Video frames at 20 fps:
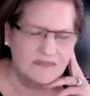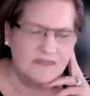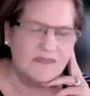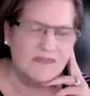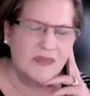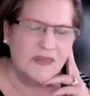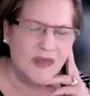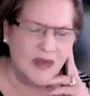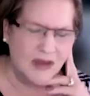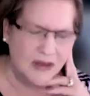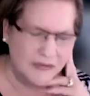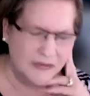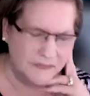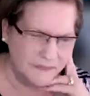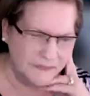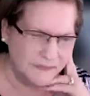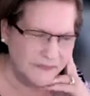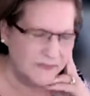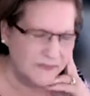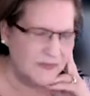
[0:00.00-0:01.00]
Okay.
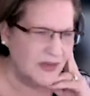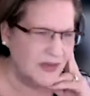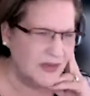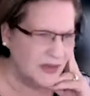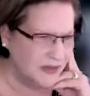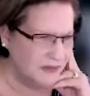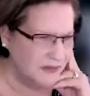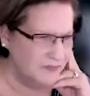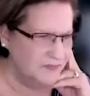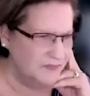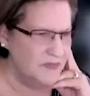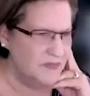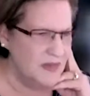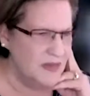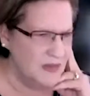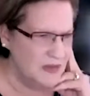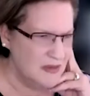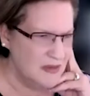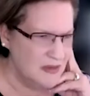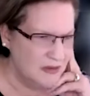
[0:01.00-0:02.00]
Okay.
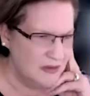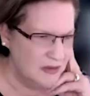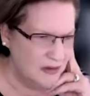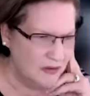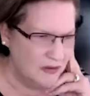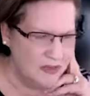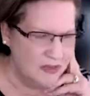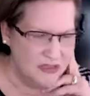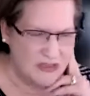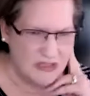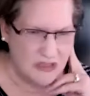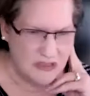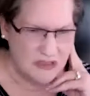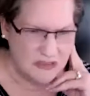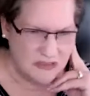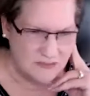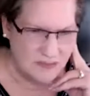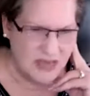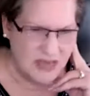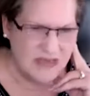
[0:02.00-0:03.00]
You know, this
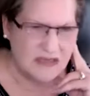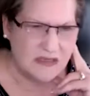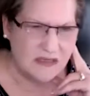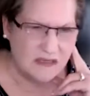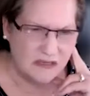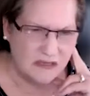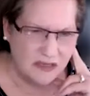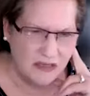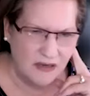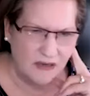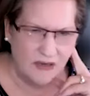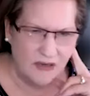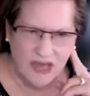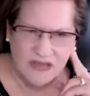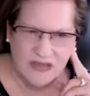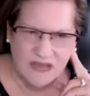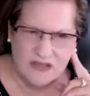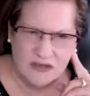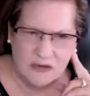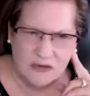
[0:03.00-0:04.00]
is basically
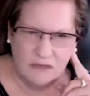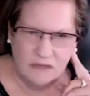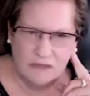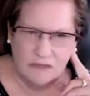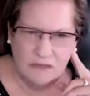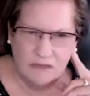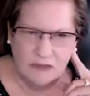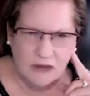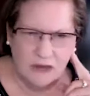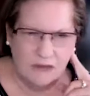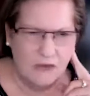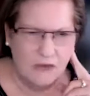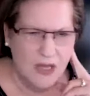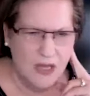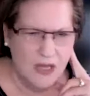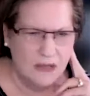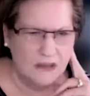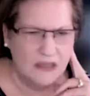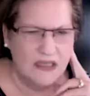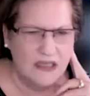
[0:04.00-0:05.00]
okay. So, you know,
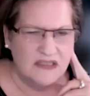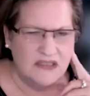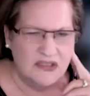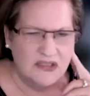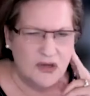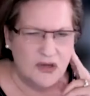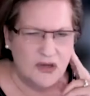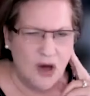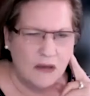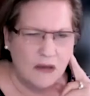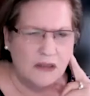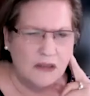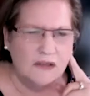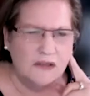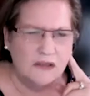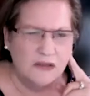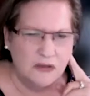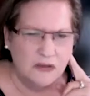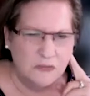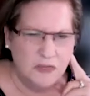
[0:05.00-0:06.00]
let's talk a
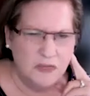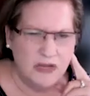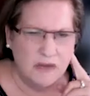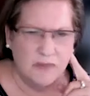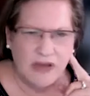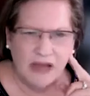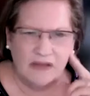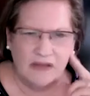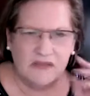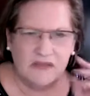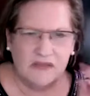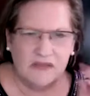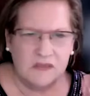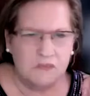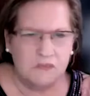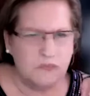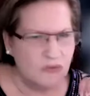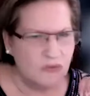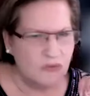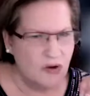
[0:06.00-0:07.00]
little bit about the
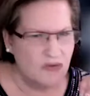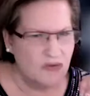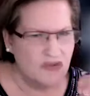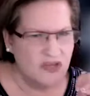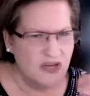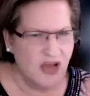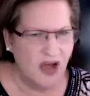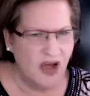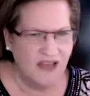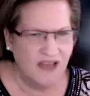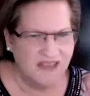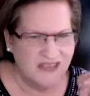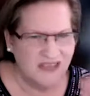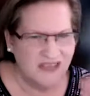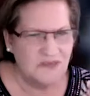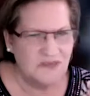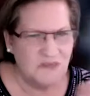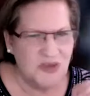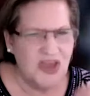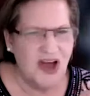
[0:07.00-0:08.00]
pros and cons.
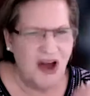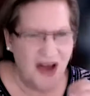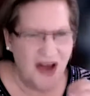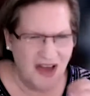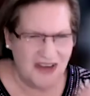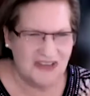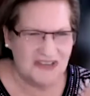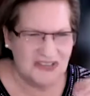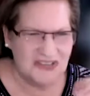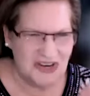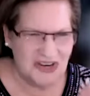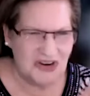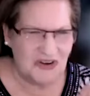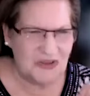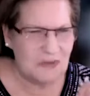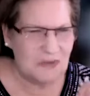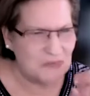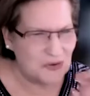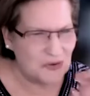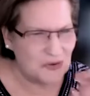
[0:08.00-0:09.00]
Let's be honest here
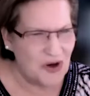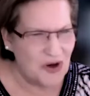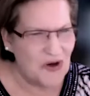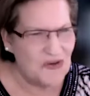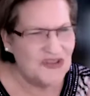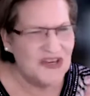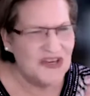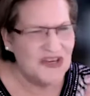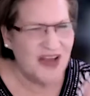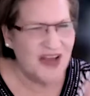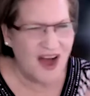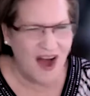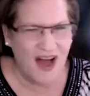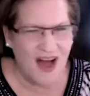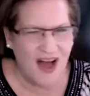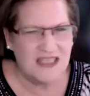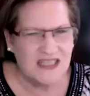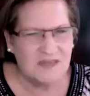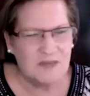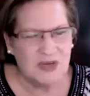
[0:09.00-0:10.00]
the pros and
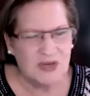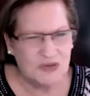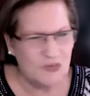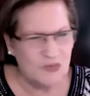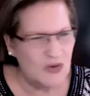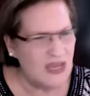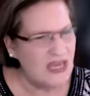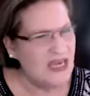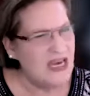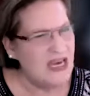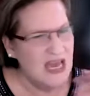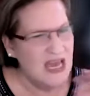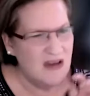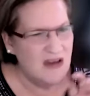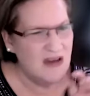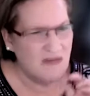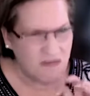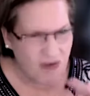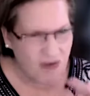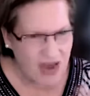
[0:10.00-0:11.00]
cons between
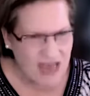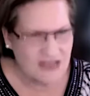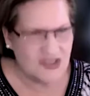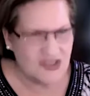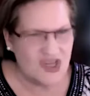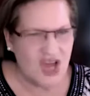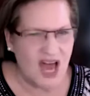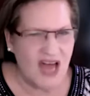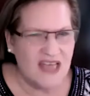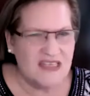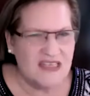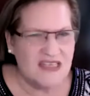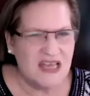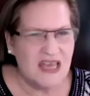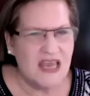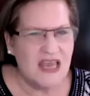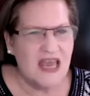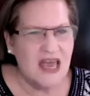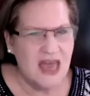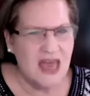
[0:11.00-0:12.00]

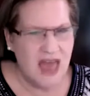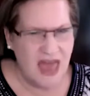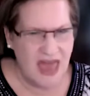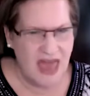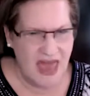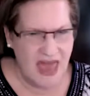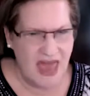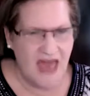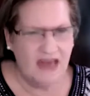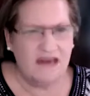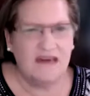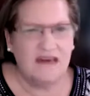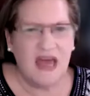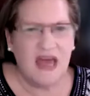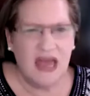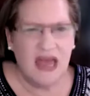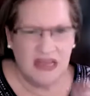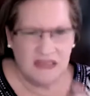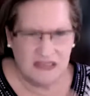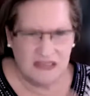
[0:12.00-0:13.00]
franchising and
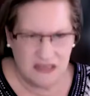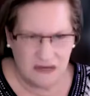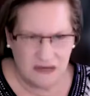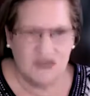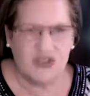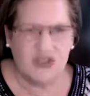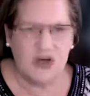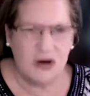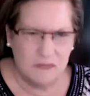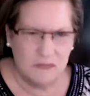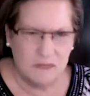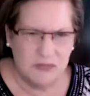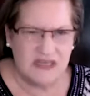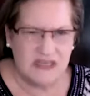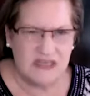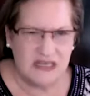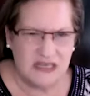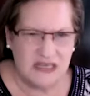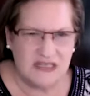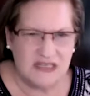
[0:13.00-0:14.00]
a self start
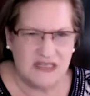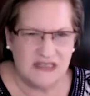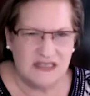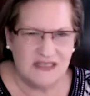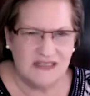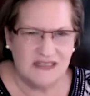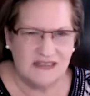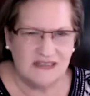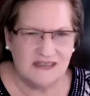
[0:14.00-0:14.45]
business.